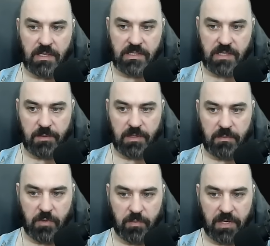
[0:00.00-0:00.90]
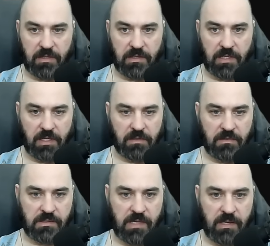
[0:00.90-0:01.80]
Some of them are better than
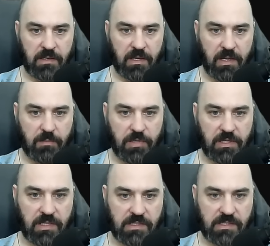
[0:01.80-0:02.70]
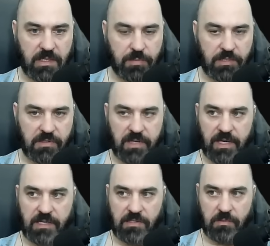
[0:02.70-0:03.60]
others, but this is going to put you at
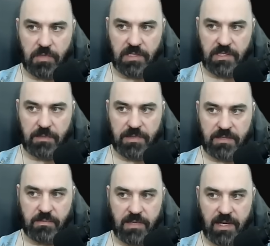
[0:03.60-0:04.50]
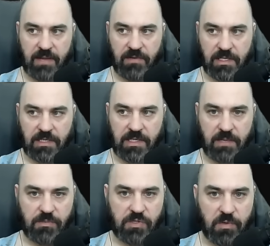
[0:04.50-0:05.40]
82 million DPS without having an
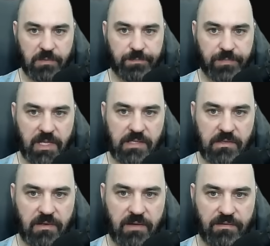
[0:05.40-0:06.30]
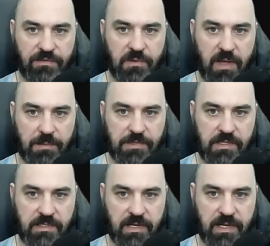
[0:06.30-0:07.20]
in-game sword. And so you have a few
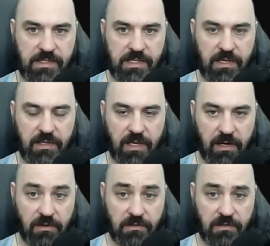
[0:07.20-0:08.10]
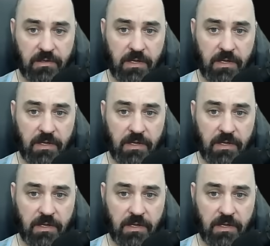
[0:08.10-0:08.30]
options on how to scale the character